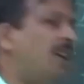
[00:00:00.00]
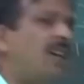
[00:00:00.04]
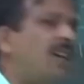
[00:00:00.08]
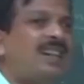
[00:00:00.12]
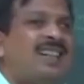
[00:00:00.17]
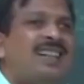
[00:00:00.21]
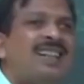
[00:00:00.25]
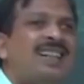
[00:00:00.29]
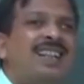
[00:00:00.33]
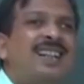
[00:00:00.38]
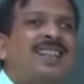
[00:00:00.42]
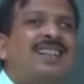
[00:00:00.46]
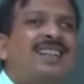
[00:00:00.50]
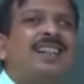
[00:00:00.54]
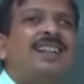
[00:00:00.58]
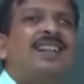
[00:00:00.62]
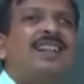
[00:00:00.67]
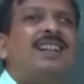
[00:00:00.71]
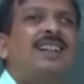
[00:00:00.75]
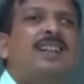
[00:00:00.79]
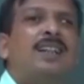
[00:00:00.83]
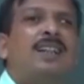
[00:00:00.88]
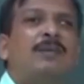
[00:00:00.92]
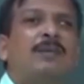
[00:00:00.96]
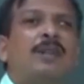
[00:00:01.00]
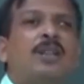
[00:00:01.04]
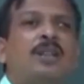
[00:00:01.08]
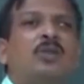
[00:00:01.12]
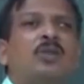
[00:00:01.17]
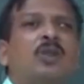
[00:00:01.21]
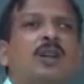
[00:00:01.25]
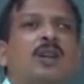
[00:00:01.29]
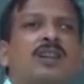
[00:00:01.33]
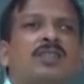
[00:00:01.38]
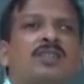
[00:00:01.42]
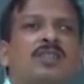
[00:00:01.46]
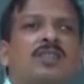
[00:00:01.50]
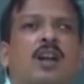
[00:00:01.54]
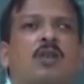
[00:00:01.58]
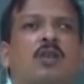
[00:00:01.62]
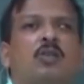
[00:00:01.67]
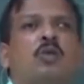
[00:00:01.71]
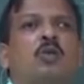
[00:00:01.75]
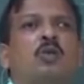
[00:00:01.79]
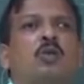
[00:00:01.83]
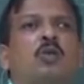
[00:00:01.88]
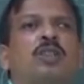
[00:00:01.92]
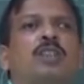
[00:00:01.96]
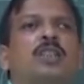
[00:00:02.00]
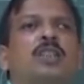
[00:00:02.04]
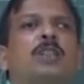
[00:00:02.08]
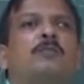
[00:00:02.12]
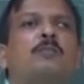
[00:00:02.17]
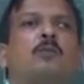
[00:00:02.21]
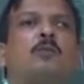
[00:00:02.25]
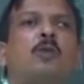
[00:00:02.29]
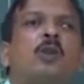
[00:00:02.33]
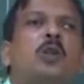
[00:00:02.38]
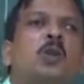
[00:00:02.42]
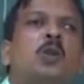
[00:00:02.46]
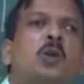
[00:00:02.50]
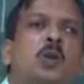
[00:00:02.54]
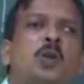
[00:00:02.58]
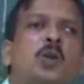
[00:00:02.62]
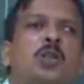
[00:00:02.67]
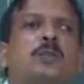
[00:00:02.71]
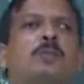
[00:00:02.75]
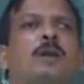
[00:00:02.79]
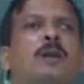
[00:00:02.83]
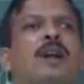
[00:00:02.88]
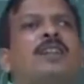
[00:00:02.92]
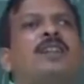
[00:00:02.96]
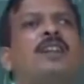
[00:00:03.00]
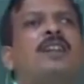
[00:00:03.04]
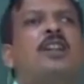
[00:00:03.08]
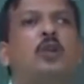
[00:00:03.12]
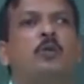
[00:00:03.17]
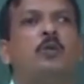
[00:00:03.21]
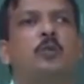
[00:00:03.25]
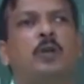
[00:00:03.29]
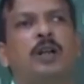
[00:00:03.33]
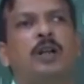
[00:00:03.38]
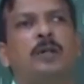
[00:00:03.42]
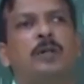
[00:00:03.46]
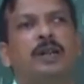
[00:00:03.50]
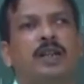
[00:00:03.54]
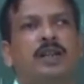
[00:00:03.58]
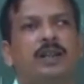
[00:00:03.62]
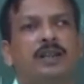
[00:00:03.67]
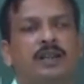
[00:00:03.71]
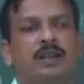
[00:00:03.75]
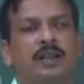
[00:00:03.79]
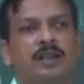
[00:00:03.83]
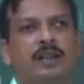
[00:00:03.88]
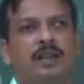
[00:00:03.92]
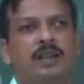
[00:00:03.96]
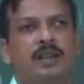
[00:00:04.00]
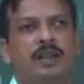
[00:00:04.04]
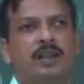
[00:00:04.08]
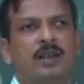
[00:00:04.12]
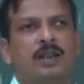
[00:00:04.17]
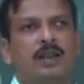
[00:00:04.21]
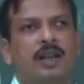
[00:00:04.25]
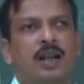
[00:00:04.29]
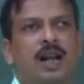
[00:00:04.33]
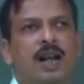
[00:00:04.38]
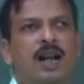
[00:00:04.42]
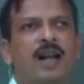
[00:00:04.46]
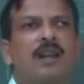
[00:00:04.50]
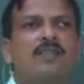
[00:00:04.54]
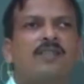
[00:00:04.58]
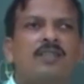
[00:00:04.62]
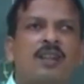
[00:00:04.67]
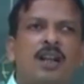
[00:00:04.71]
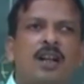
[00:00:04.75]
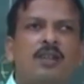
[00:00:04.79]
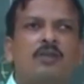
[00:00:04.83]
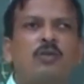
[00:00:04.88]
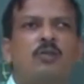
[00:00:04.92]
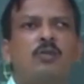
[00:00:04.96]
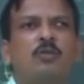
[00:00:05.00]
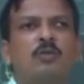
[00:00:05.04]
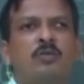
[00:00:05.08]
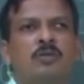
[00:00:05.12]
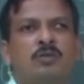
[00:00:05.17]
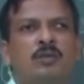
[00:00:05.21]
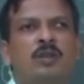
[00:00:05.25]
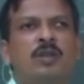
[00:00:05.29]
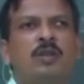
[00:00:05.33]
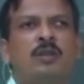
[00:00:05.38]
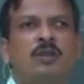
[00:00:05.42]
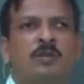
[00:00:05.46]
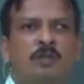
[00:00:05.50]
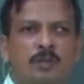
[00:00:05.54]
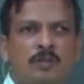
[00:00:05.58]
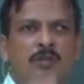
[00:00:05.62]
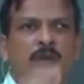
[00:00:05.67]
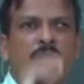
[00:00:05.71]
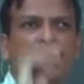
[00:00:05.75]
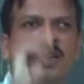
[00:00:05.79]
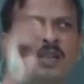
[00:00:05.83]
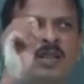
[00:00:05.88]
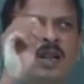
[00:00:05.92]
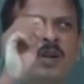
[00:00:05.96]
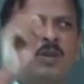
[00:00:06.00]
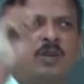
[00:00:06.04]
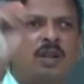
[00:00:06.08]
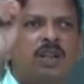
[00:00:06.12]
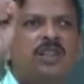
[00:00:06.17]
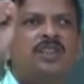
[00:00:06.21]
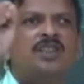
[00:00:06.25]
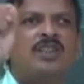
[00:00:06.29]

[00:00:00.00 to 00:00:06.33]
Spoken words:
the each and individual sound which is produced by the human being and try to find out a